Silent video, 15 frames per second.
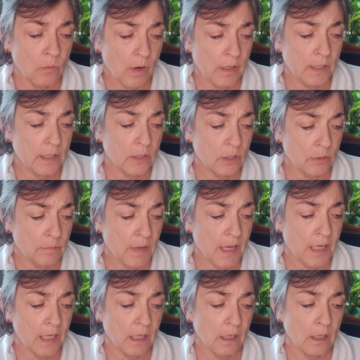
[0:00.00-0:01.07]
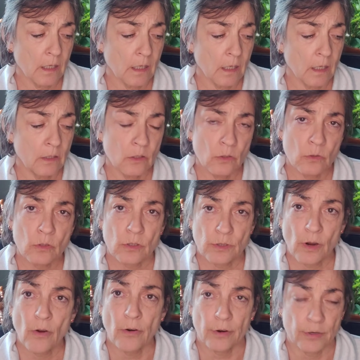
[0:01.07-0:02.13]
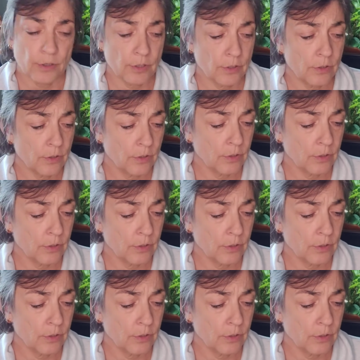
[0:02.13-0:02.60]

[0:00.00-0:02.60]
wanting to make a new start